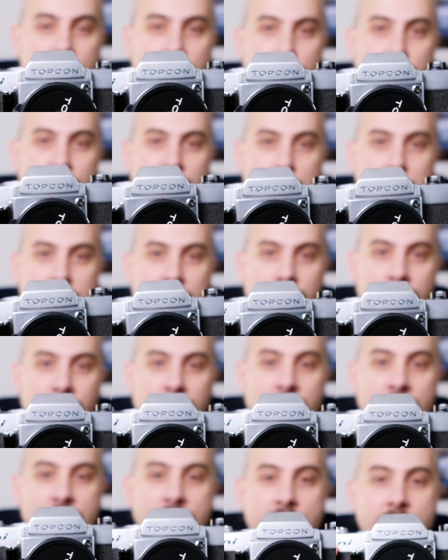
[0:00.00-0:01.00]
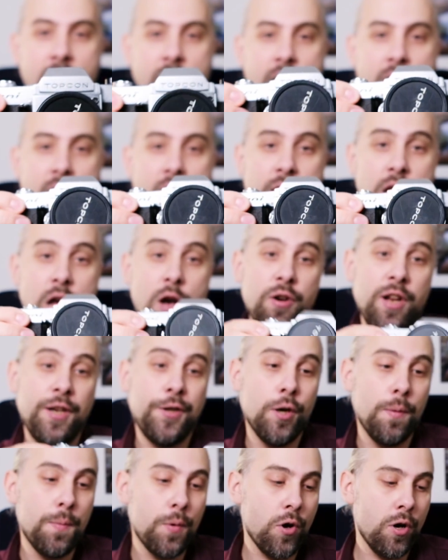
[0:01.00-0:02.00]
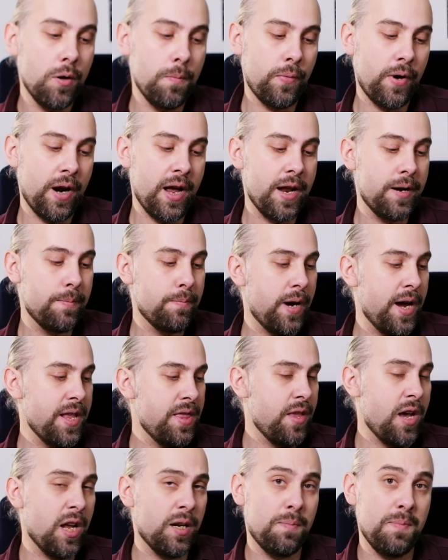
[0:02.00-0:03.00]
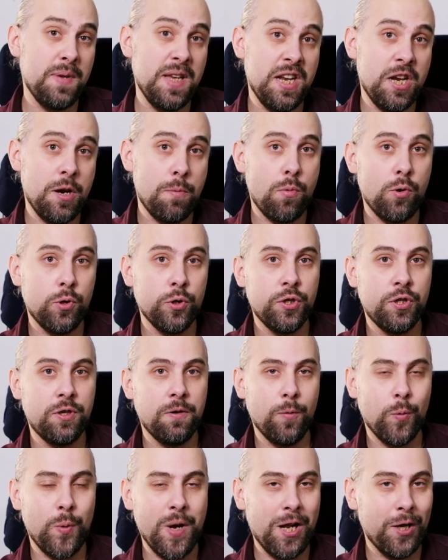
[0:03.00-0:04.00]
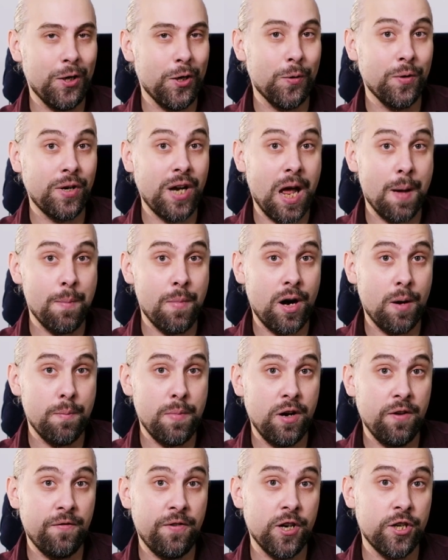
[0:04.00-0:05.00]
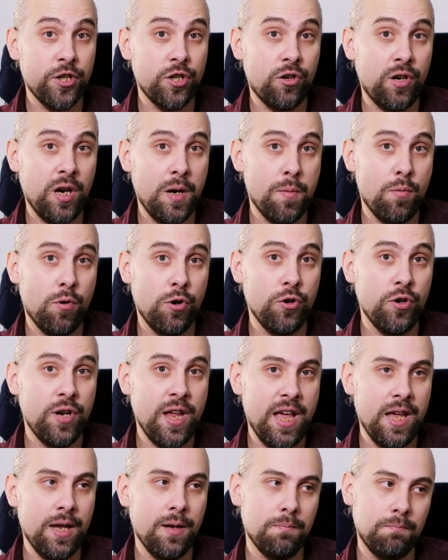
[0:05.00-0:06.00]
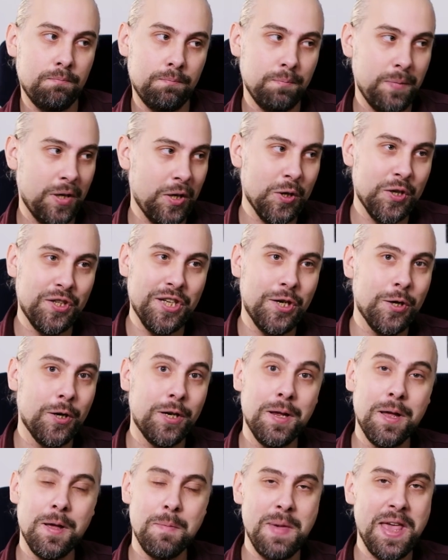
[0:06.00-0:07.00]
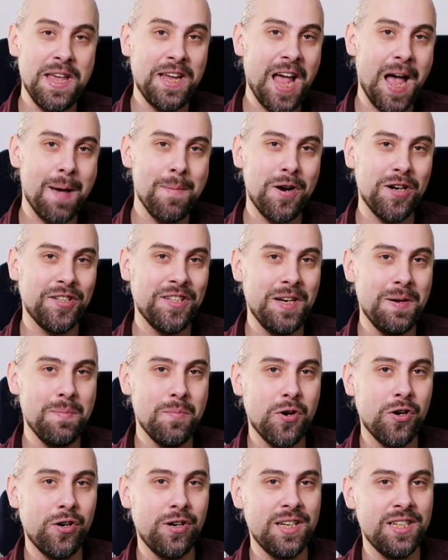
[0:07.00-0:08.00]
Maybe. Now the Topcon brand might not be the most well-known camera manufacturer anymore today, because they don't make cameras anymore.